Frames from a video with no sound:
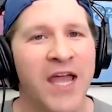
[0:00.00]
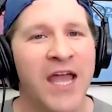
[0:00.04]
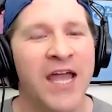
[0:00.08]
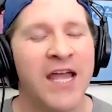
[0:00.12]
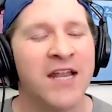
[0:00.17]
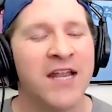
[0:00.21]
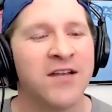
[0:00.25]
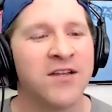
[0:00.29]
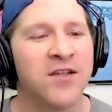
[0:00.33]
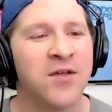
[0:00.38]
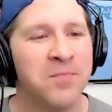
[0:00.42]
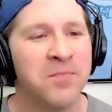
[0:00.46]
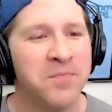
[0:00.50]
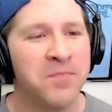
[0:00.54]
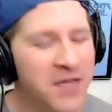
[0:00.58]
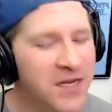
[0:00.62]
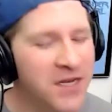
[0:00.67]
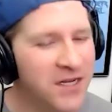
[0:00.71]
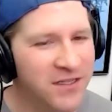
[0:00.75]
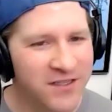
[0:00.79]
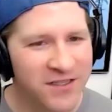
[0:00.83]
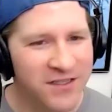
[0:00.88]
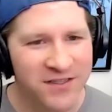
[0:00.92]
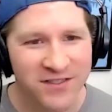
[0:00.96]
and
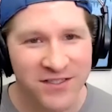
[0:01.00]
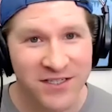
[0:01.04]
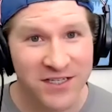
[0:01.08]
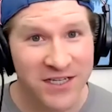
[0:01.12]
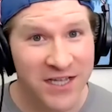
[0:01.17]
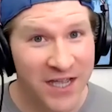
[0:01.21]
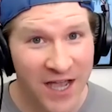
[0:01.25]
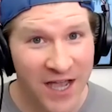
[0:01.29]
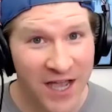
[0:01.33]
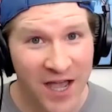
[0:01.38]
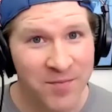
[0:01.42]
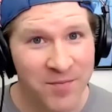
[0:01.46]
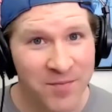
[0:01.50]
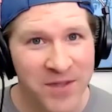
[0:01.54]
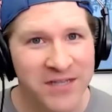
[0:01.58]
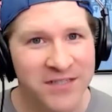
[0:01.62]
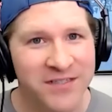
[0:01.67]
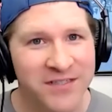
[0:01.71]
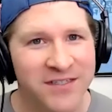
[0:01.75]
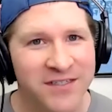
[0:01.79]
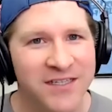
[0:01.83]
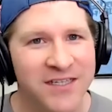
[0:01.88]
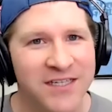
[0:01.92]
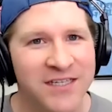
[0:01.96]
immediately to comment